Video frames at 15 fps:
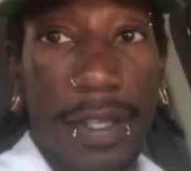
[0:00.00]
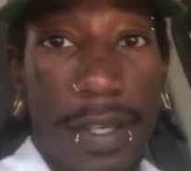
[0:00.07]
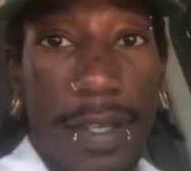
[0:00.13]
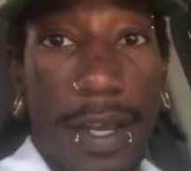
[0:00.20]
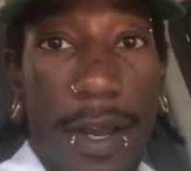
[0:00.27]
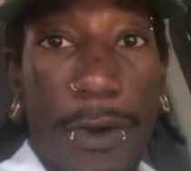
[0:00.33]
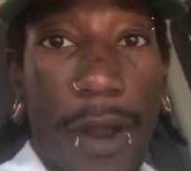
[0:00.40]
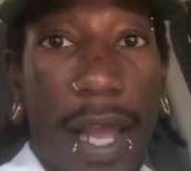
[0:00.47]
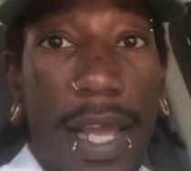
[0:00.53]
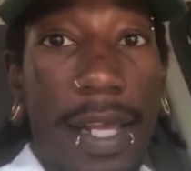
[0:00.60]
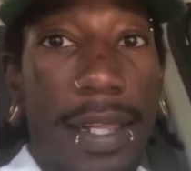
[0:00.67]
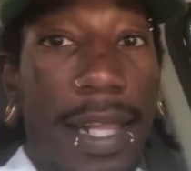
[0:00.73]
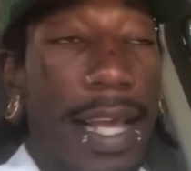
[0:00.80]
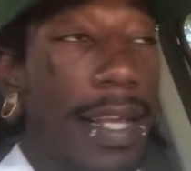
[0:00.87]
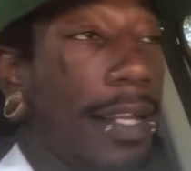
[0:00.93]
All right,
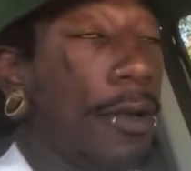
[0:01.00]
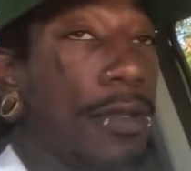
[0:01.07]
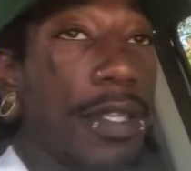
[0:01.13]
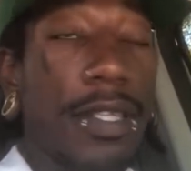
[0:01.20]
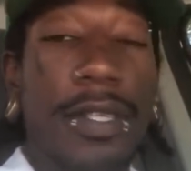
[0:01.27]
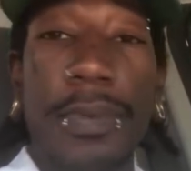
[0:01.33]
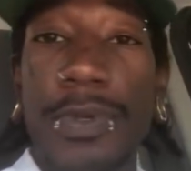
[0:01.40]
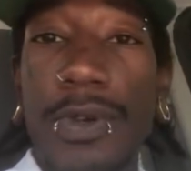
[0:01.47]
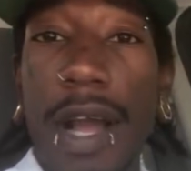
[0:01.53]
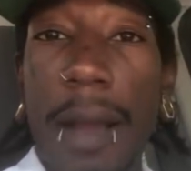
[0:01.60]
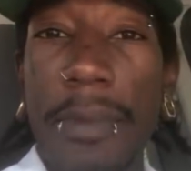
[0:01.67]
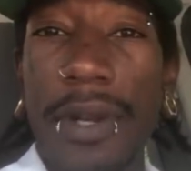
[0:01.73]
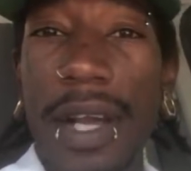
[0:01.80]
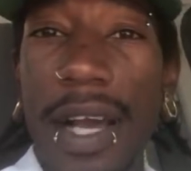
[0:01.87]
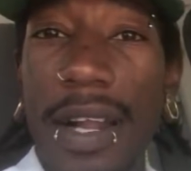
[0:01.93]
like it was a
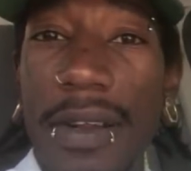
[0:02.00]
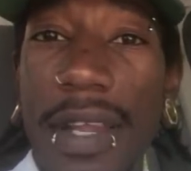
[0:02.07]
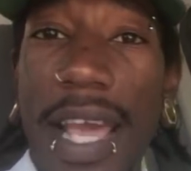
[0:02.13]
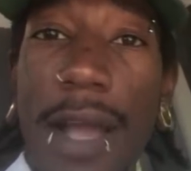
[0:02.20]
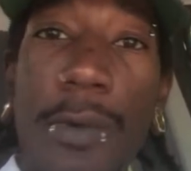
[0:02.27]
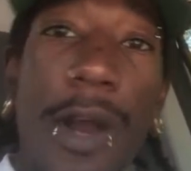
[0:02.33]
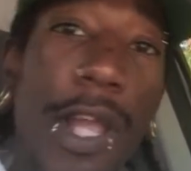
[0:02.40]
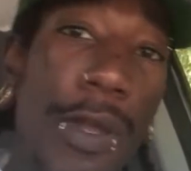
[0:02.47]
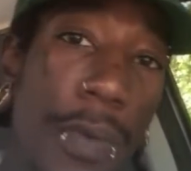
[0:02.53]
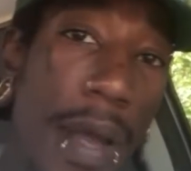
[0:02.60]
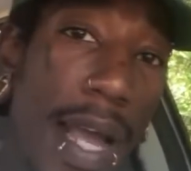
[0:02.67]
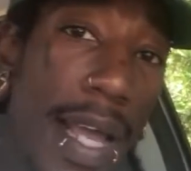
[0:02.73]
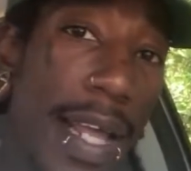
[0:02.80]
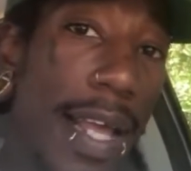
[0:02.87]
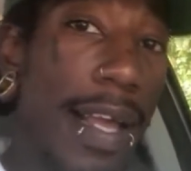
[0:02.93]
subscriber the other day. Where you
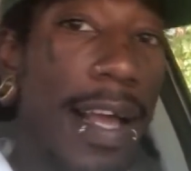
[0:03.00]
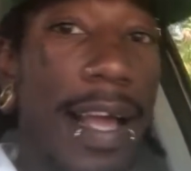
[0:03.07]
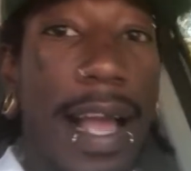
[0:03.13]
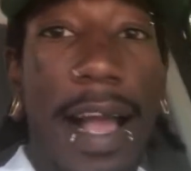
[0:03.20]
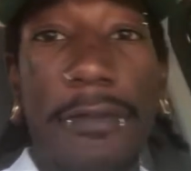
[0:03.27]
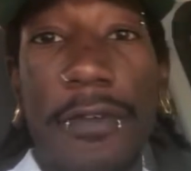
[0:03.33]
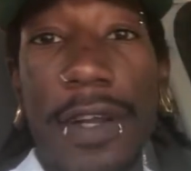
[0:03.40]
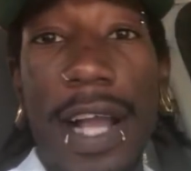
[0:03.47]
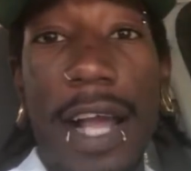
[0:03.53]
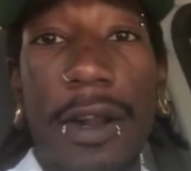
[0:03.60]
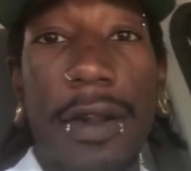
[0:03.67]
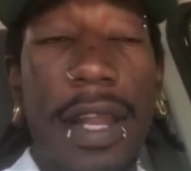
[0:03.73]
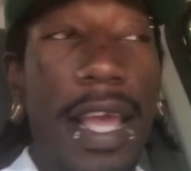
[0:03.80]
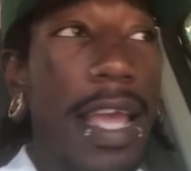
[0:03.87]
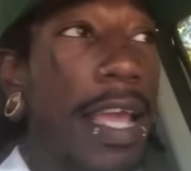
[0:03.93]
at? I, I forgot
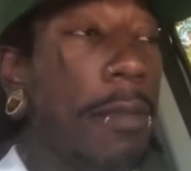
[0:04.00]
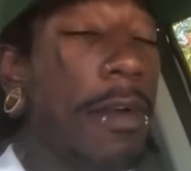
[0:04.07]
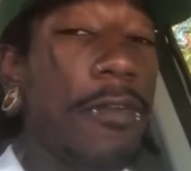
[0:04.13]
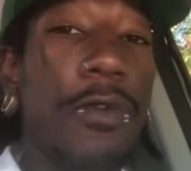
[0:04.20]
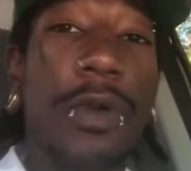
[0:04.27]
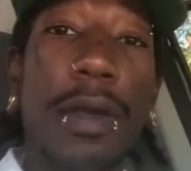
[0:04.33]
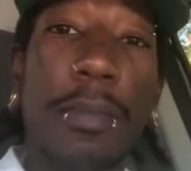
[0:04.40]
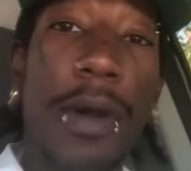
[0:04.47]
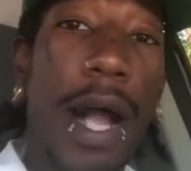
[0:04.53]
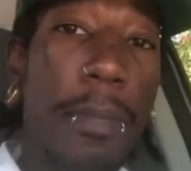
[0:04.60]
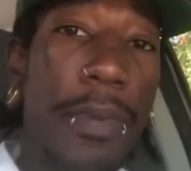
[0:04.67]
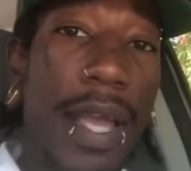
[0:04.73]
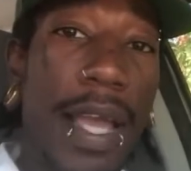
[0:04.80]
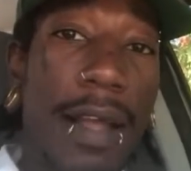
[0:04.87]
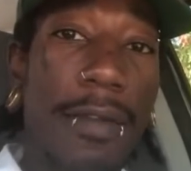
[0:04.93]
her name. If you can
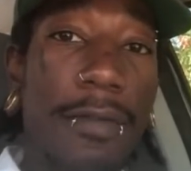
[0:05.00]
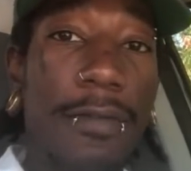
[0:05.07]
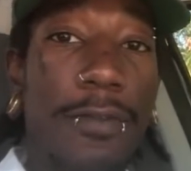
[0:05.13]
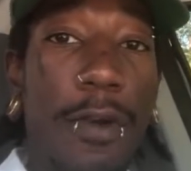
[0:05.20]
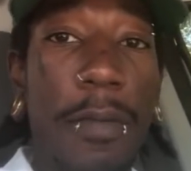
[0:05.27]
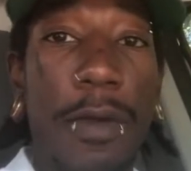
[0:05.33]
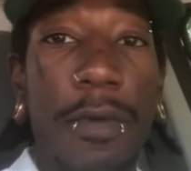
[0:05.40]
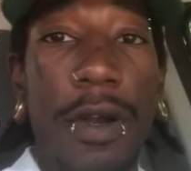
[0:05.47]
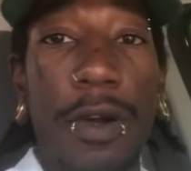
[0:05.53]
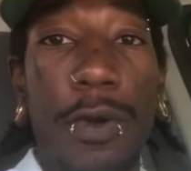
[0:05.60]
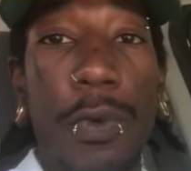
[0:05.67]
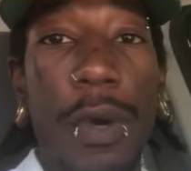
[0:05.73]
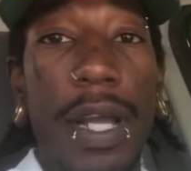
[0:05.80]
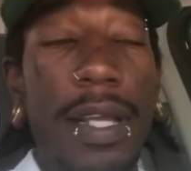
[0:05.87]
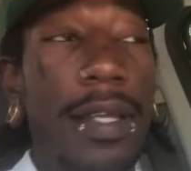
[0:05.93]
pop in for me real
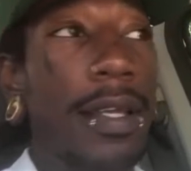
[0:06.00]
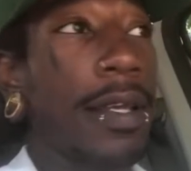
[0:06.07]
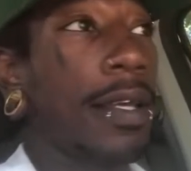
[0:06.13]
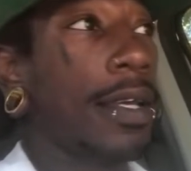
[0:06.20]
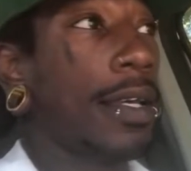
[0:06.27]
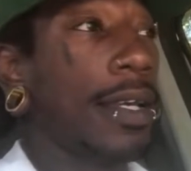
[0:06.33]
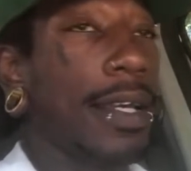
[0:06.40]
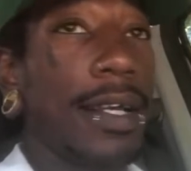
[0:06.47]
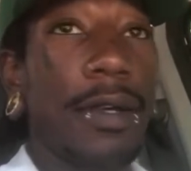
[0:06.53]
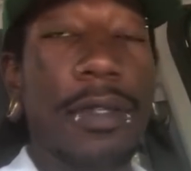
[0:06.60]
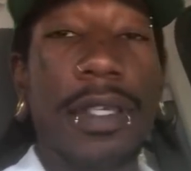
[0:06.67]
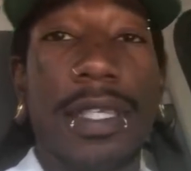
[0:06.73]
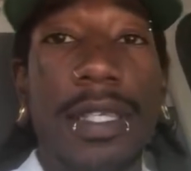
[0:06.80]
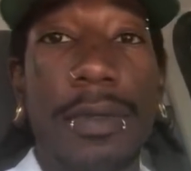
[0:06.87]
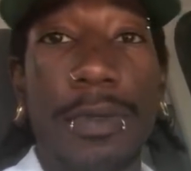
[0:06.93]
quick. It was
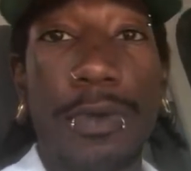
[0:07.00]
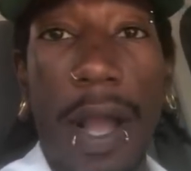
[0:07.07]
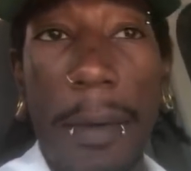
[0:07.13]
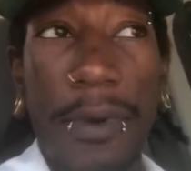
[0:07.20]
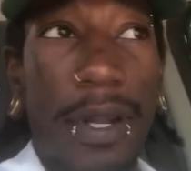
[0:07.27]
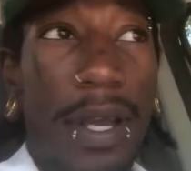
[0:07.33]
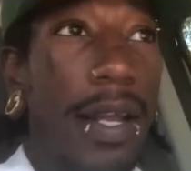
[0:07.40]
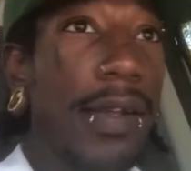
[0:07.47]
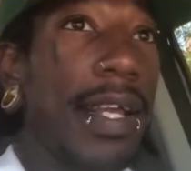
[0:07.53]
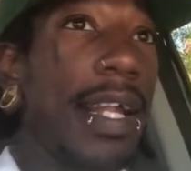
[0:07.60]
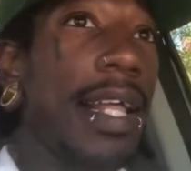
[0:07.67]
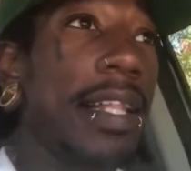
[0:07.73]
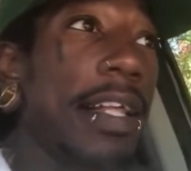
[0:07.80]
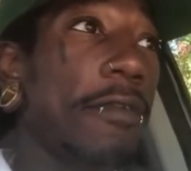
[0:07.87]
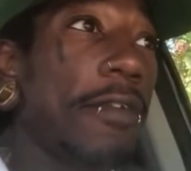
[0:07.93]
a subscriber the other day
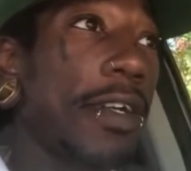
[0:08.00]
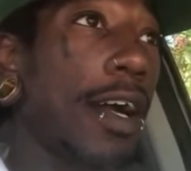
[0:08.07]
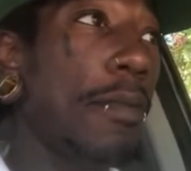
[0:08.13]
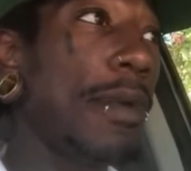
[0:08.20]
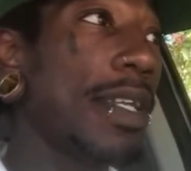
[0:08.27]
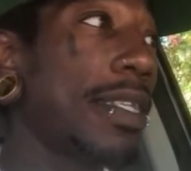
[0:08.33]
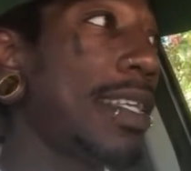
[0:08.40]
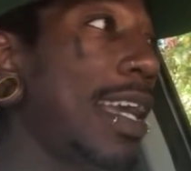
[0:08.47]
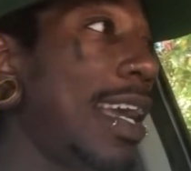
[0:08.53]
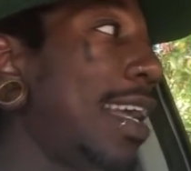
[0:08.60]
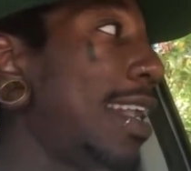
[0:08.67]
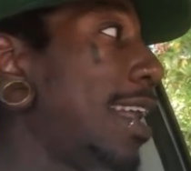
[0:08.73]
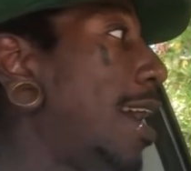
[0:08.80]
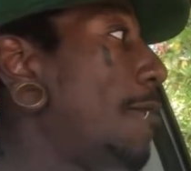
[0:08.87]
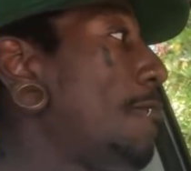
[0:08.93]
that left a comment
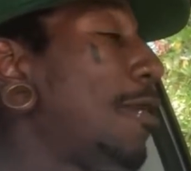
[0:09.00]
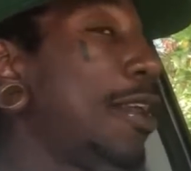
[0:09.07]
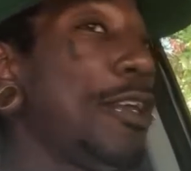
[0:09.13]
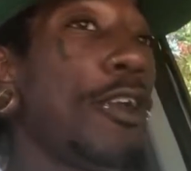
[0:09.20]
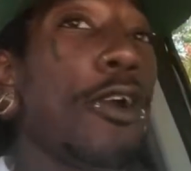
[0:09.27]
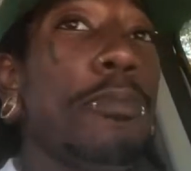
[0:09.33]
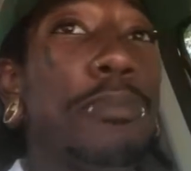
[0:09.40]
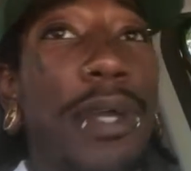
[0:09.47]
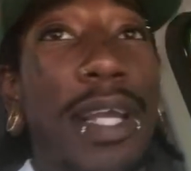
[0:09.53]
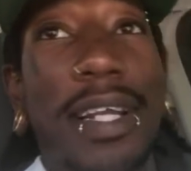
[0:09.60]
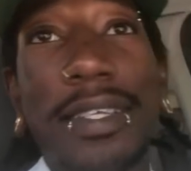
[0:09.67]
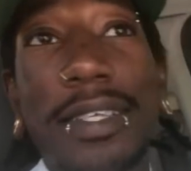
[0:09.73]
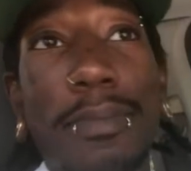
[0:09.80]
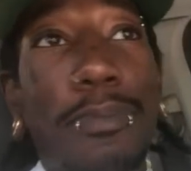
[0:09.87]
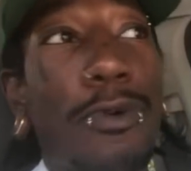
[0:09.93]
saying, I'm one of your
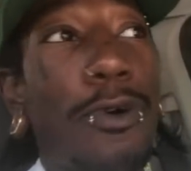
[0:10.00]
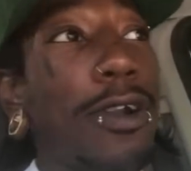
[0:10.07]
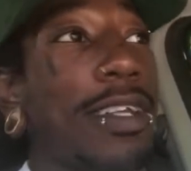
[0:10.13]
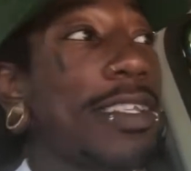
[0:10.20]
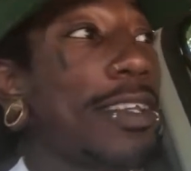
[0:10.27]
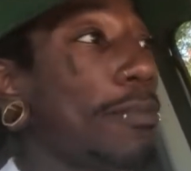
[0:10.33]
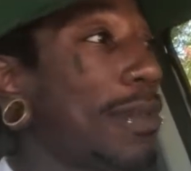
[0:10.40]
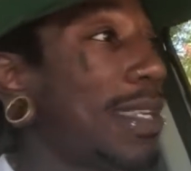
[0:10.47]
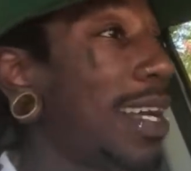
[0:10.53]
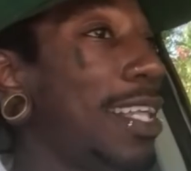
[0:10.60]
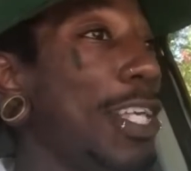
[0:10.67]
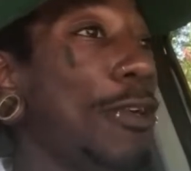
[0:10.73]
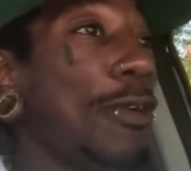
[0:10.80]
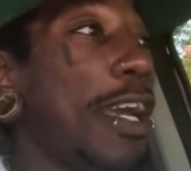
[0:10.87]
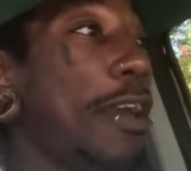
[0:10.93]
biggest supporters. I'm
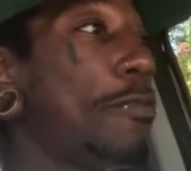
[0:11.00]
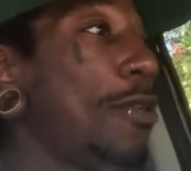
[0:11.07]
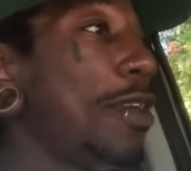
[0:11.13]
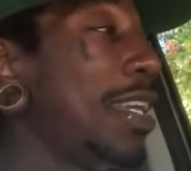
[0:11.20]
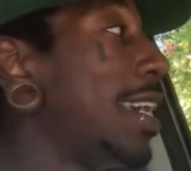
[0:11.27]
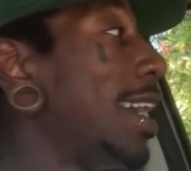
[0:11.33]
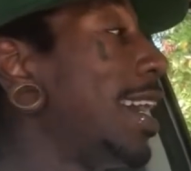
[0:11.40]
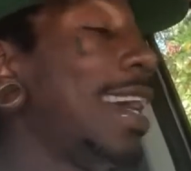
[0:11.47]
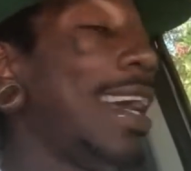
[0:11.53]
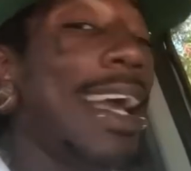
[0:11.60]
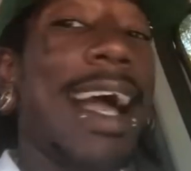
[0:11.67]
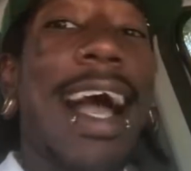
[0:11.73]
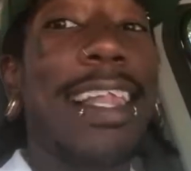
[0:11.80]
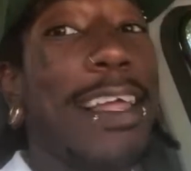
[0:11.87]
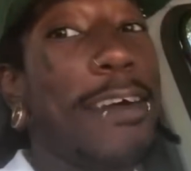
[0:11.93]
telling you, AP,
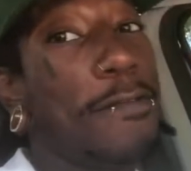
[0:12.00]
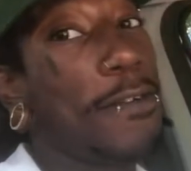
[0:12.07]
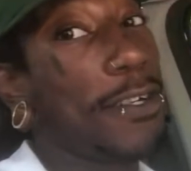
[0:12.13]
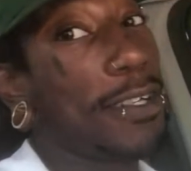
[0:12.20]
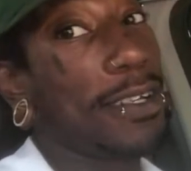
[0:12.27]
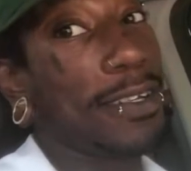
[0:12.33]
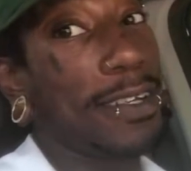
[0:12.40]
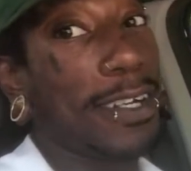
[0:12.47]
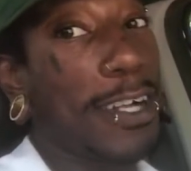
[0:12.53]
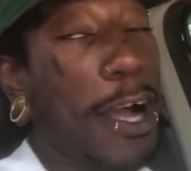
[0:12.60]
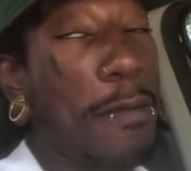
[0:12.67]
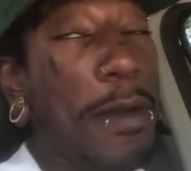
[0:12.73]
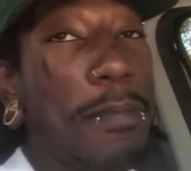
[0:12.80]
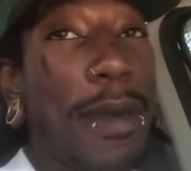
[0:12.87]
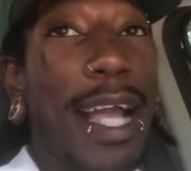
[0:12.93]
I left a, a
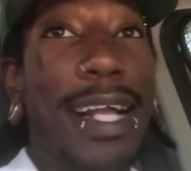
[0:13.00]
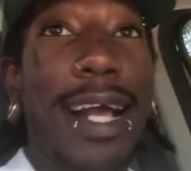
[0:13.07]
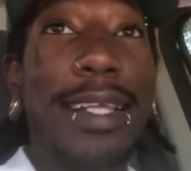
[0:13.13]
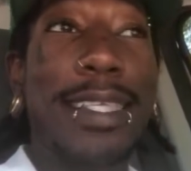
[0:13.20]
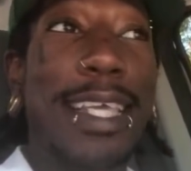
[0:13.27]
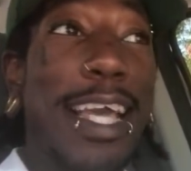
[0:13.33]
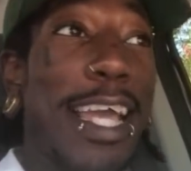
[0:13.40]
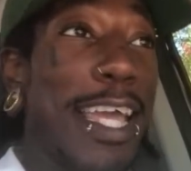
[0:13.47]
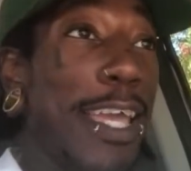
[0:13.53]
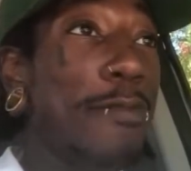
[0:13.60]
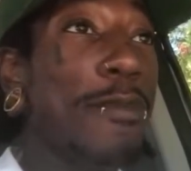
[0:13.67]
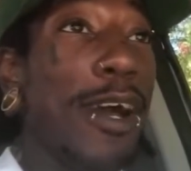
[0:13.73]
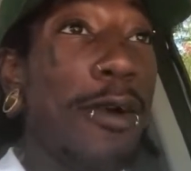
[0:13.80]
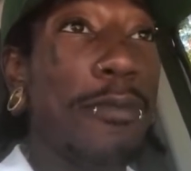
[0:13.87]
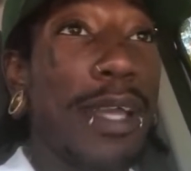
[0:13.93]
comment back. I said,
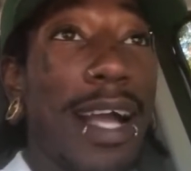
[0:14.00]
email me.